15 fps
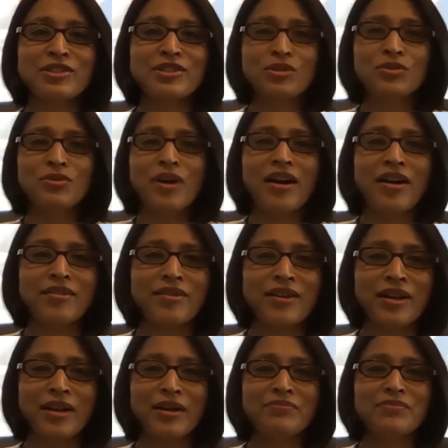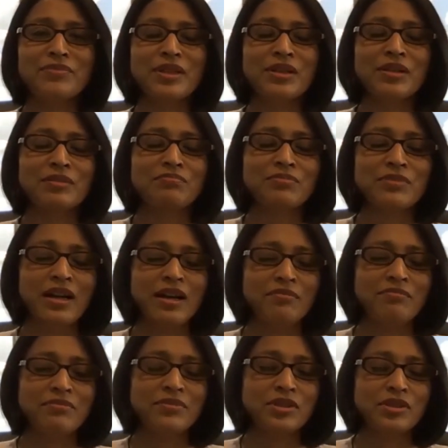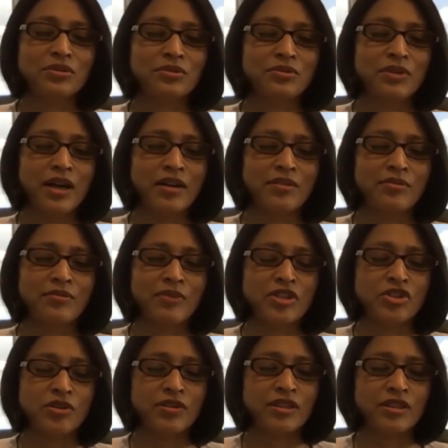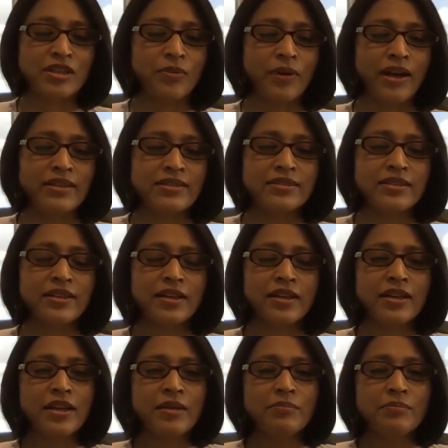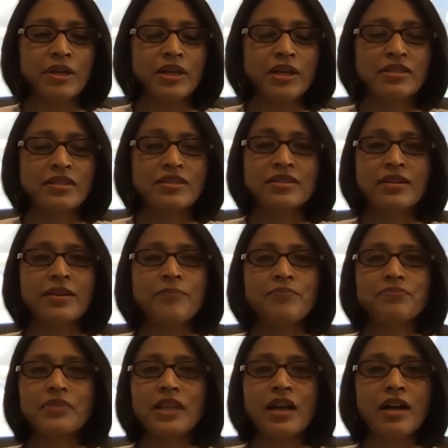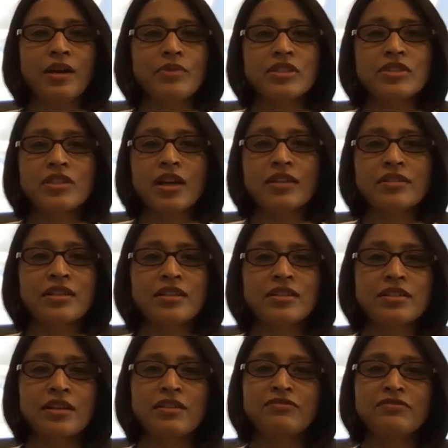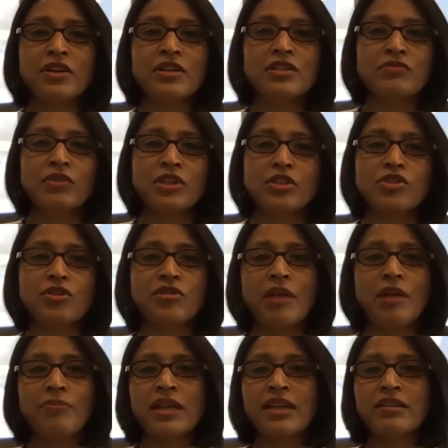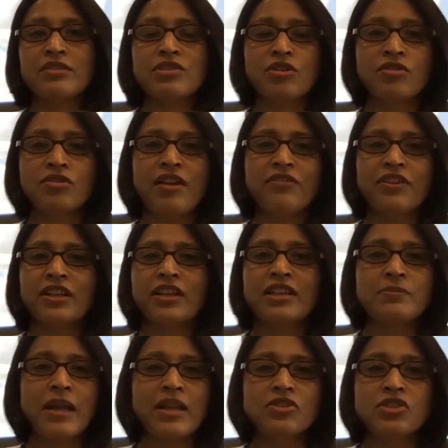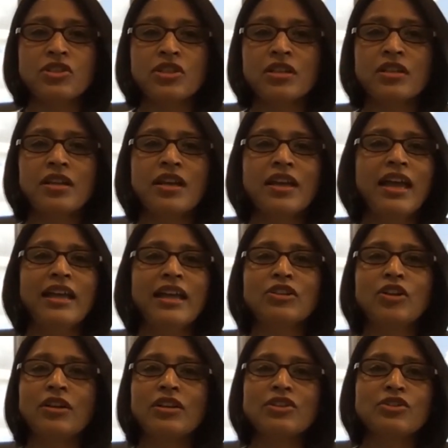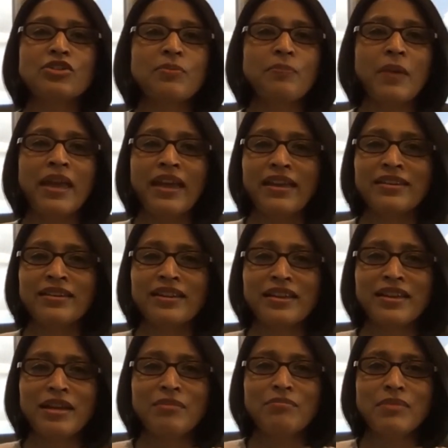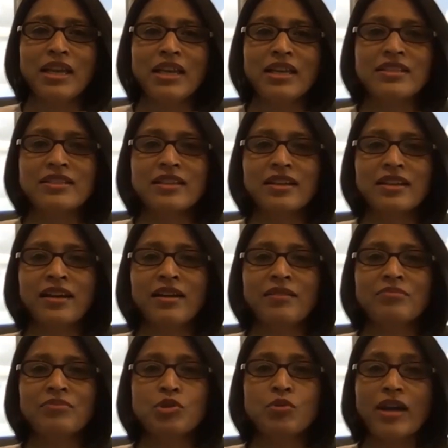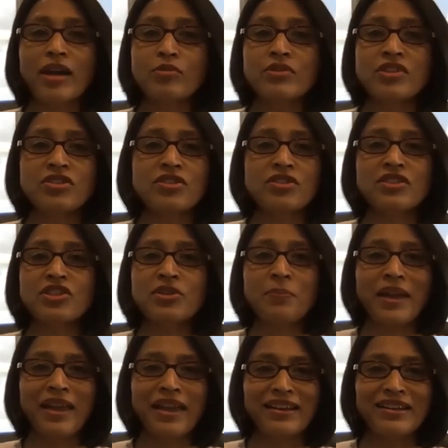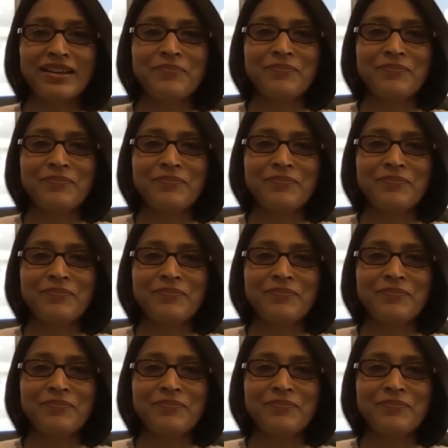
through our um, you know um, through our venture in the U.S. But um, uh, we started uh, first with the geographic geographic expansion and got into Japan. Made uh, two acquisitions in Japan